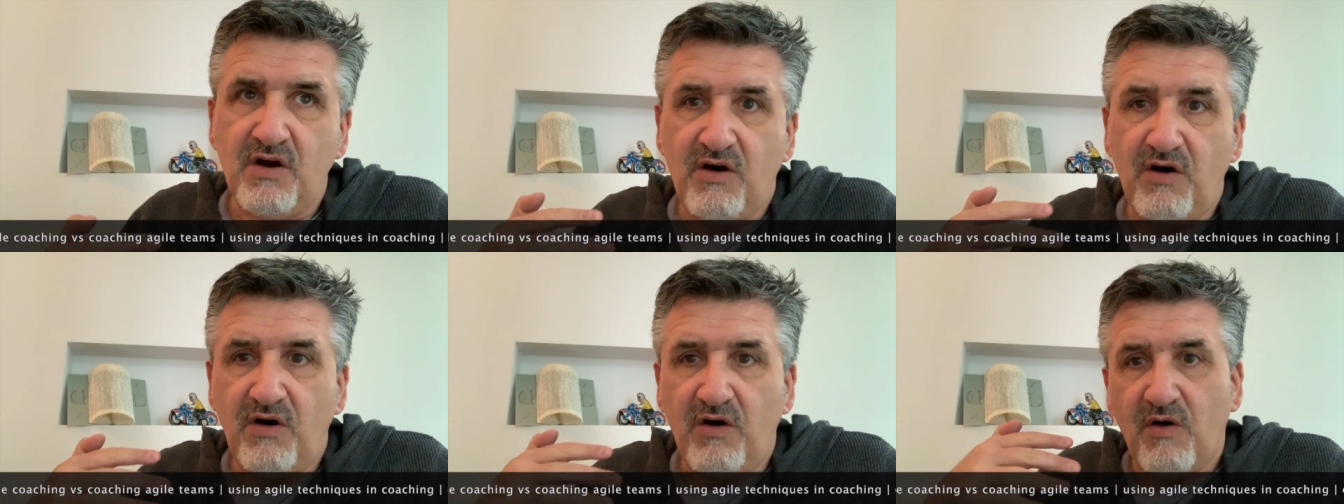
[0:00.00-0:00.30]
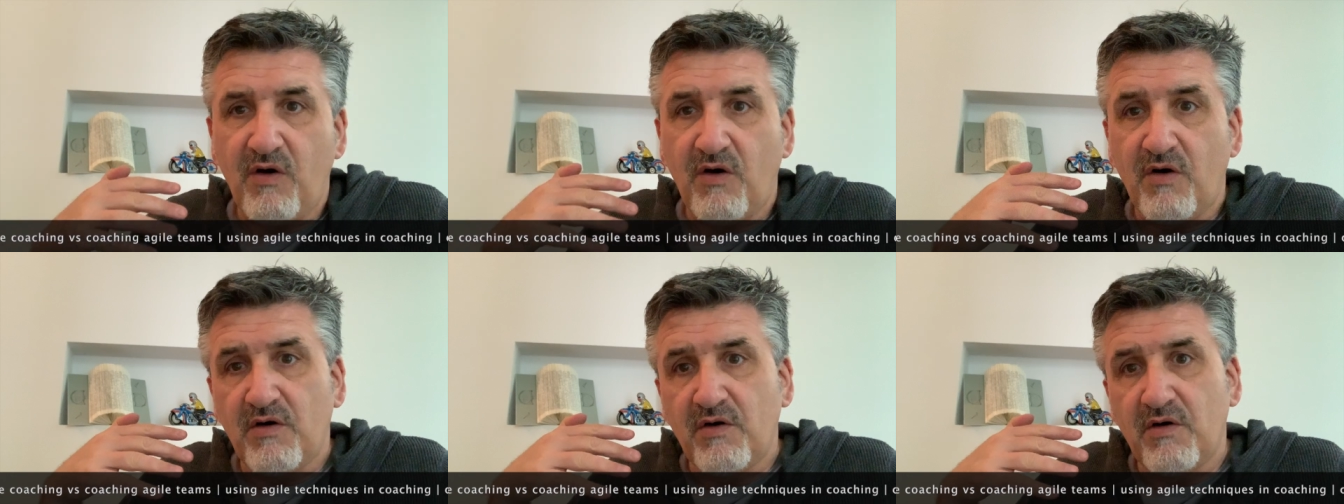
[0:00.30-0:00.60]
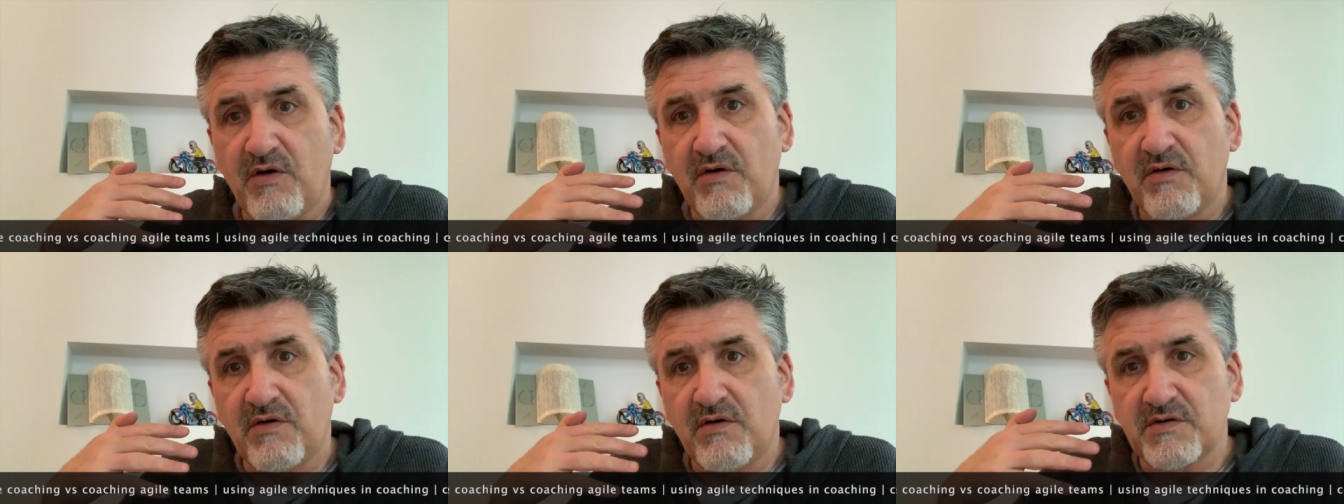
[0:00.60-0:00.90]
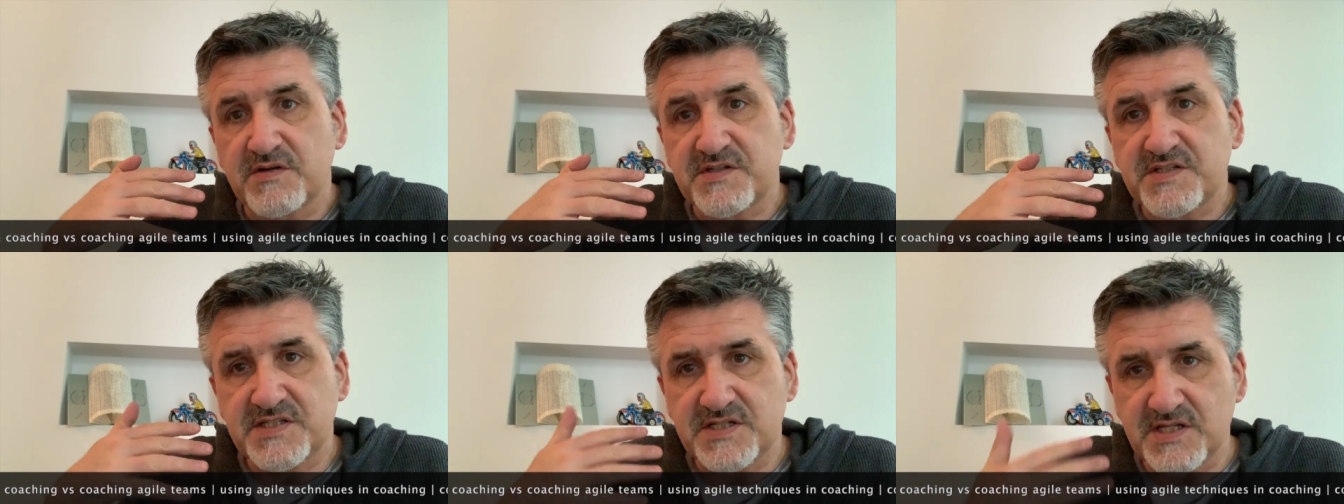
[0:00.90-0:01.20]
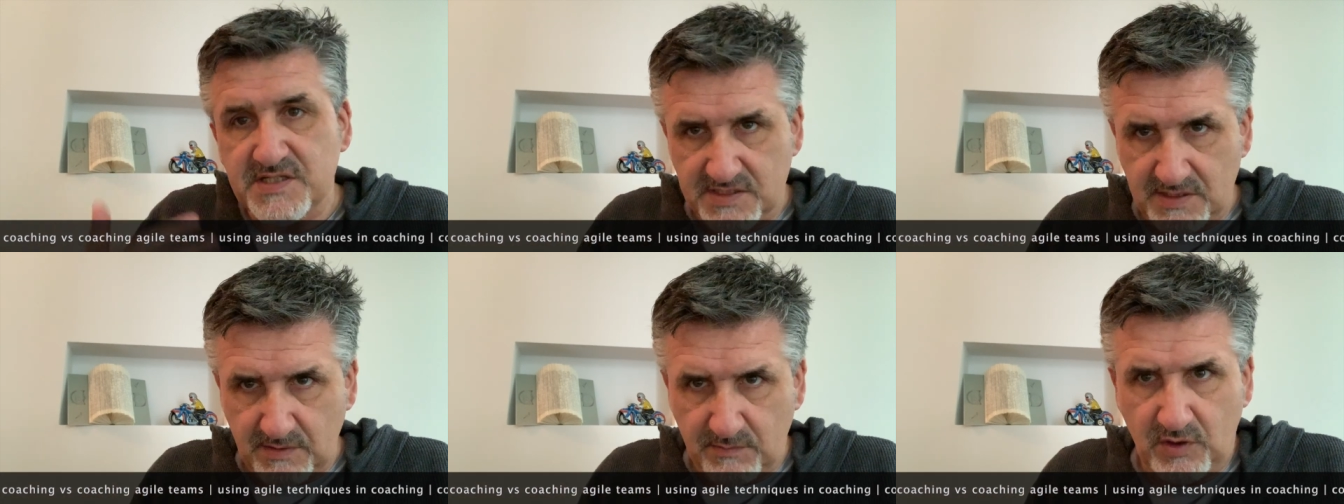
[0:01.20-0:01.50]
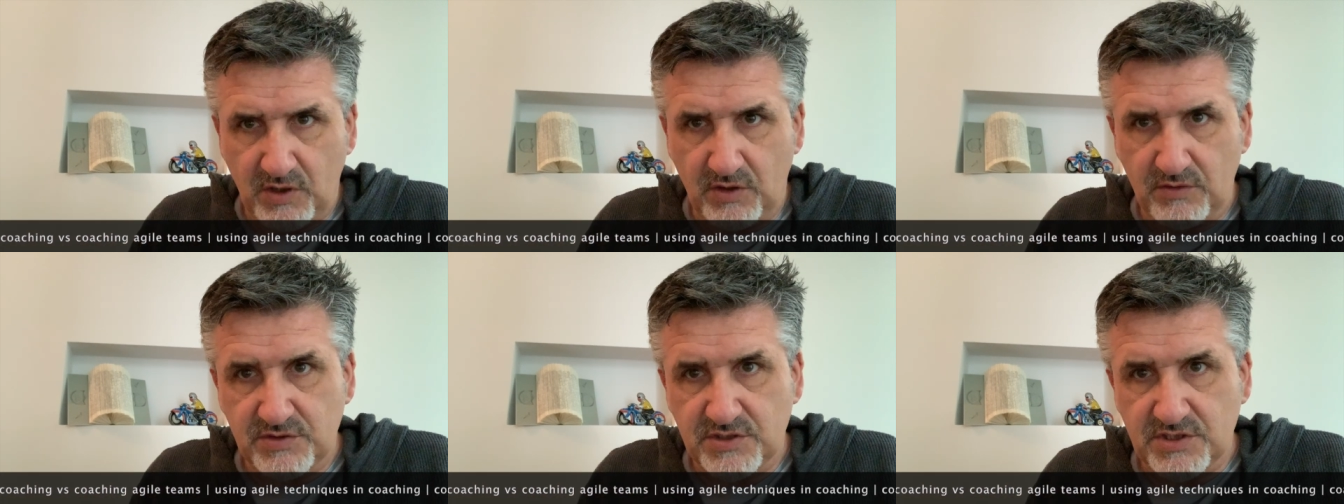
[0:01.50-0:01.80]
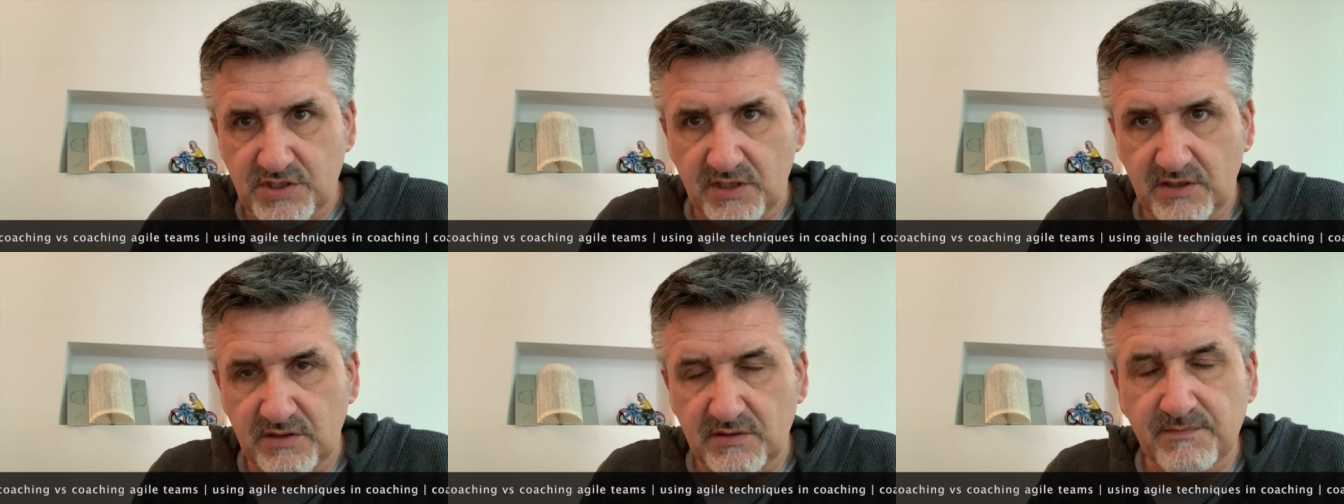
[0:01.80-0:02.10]
or system
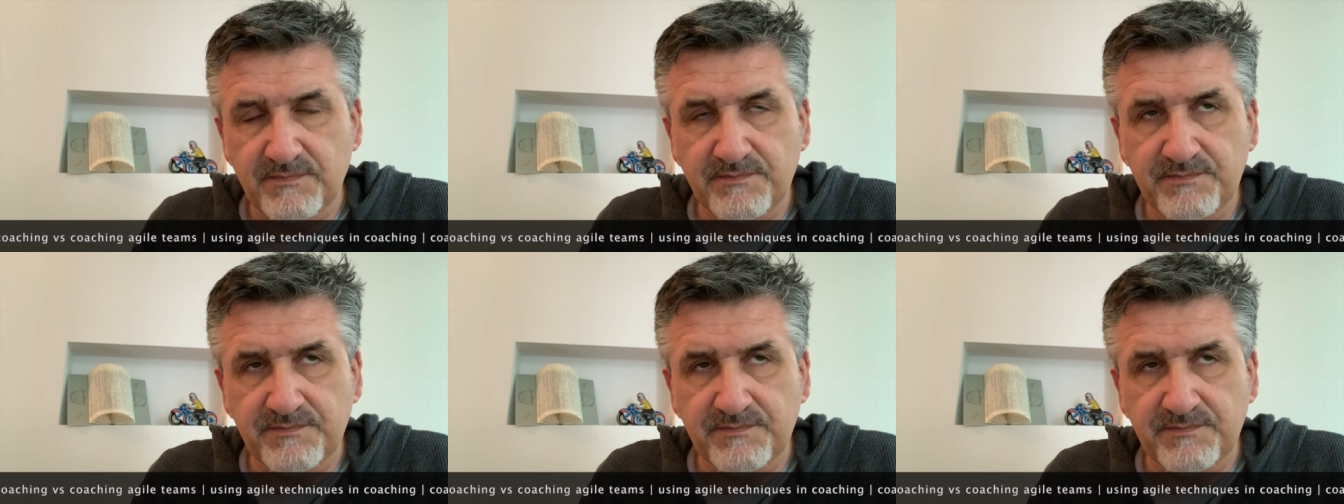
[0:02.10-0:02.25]
coaching